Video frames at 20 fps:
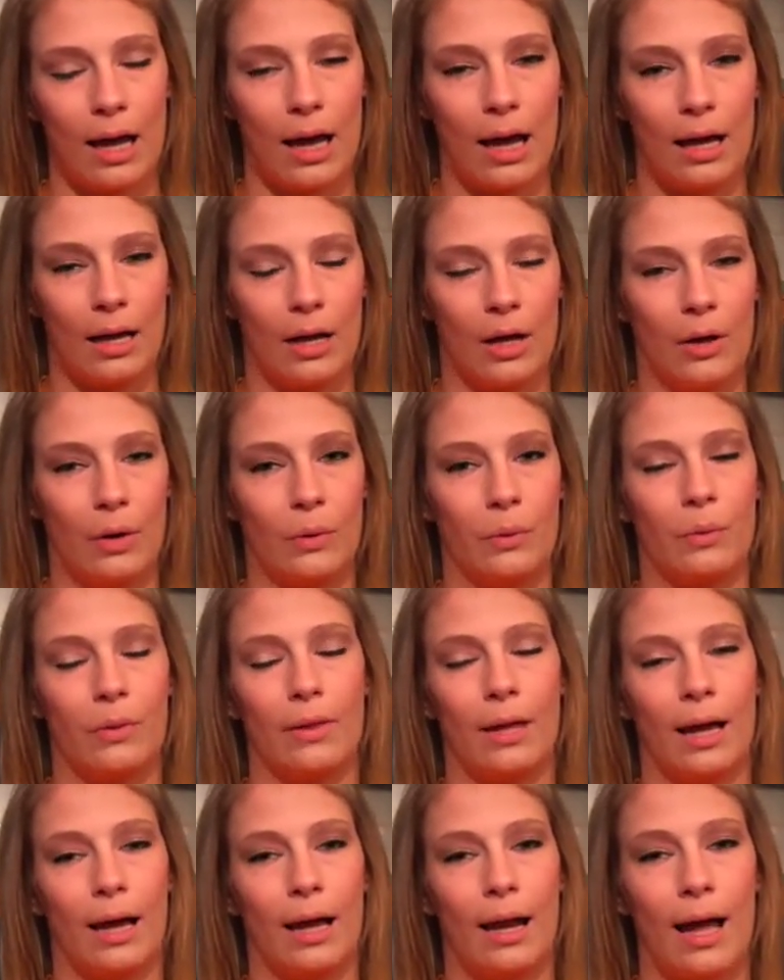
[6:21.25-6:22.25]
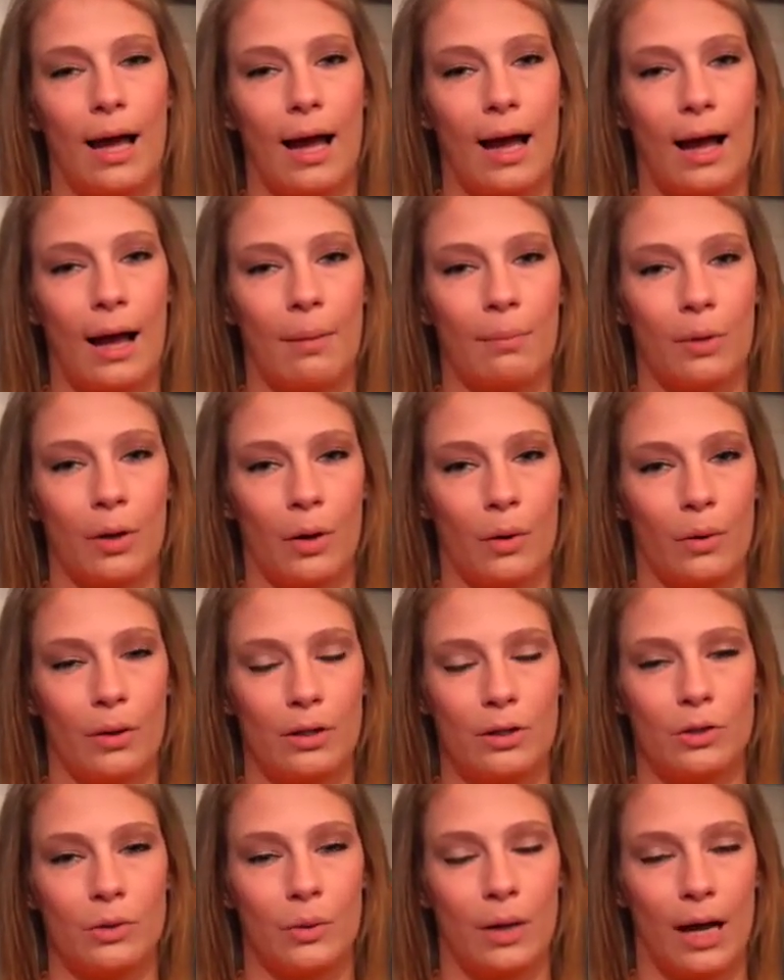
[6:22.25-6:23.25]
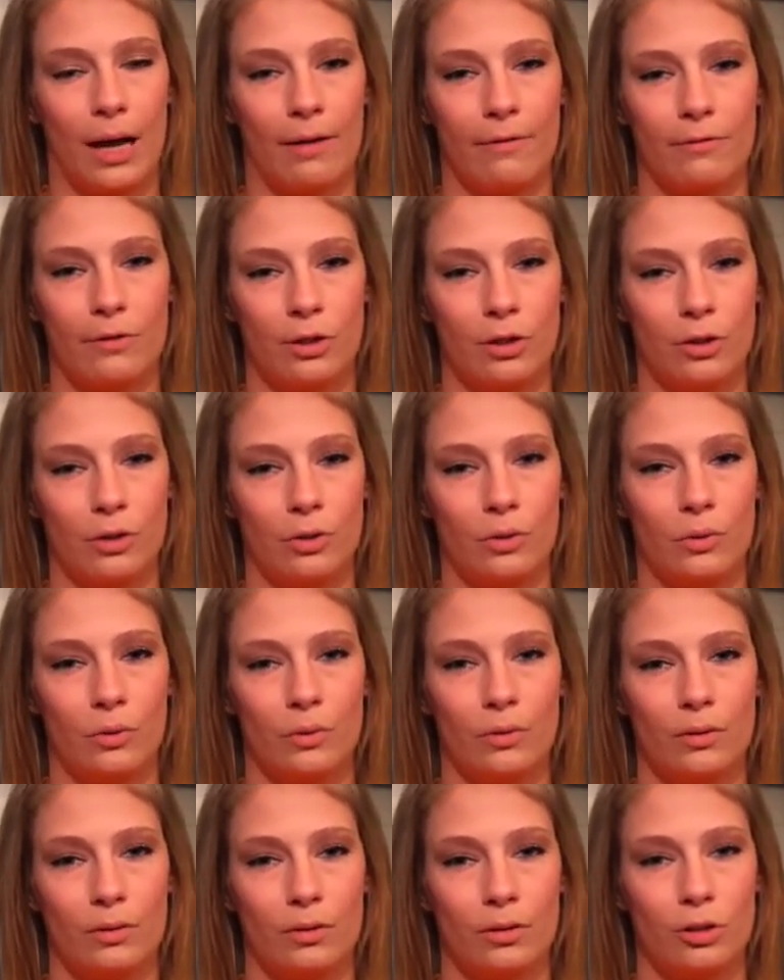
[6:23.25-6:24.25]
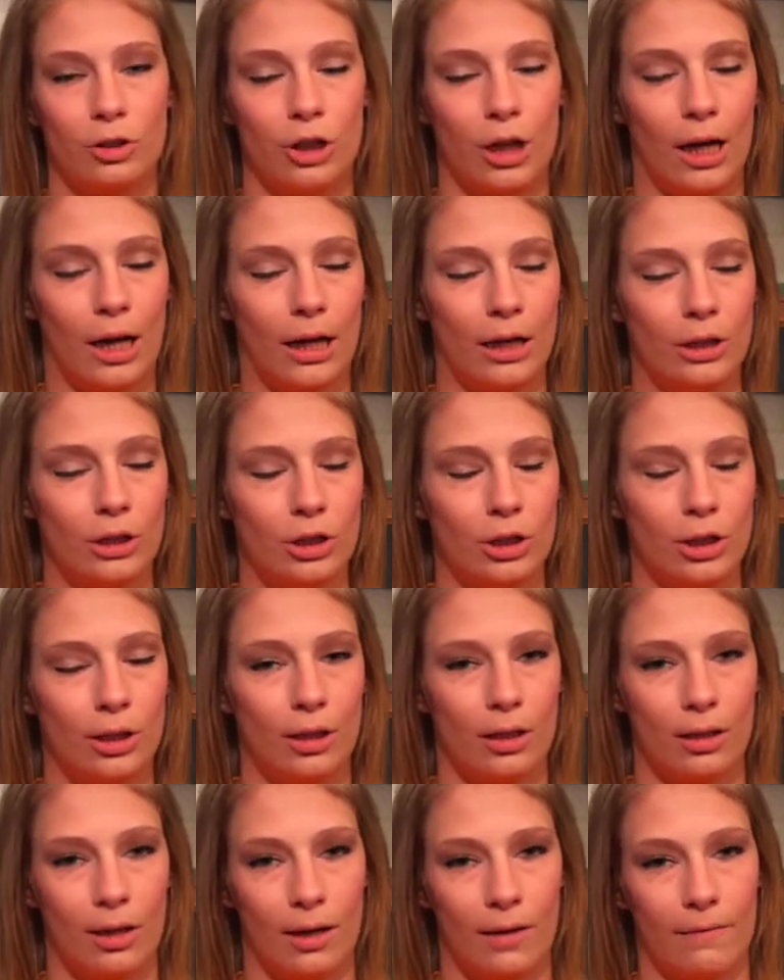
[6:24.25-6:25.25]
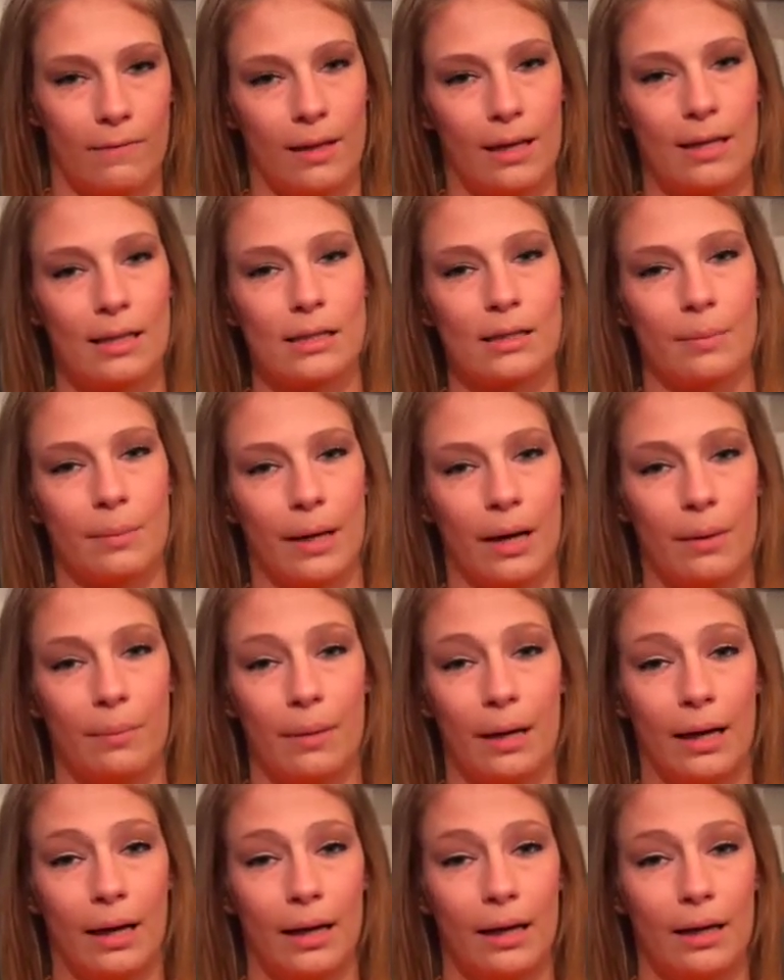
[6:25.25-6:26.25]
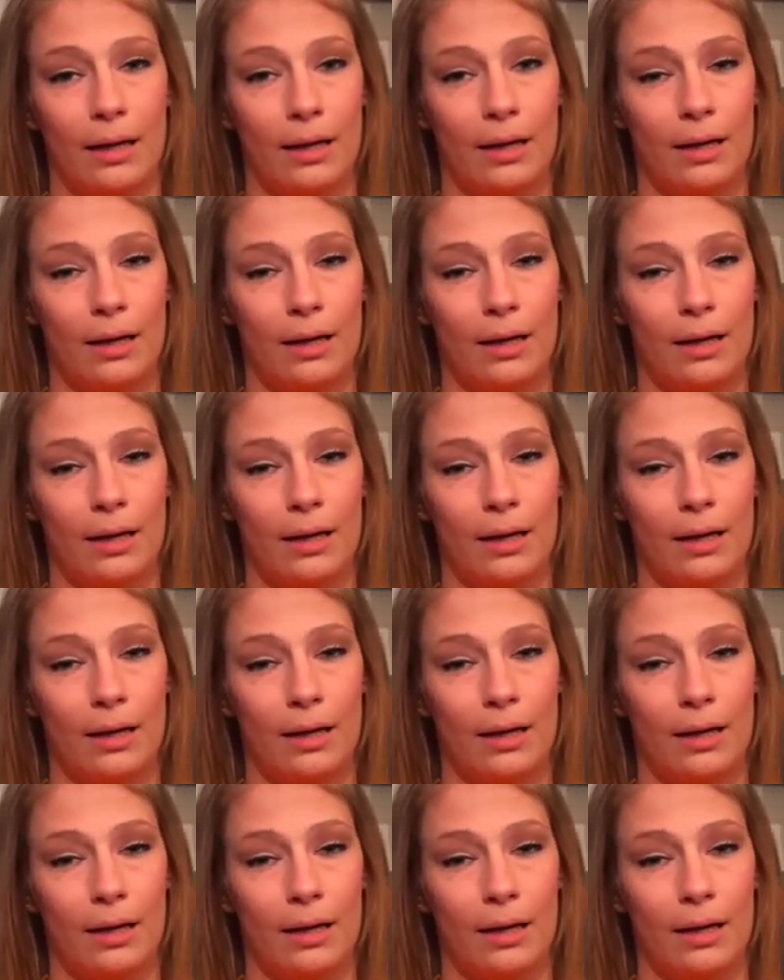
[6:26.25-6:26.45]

I know that I'm going to have to change a lot of things about me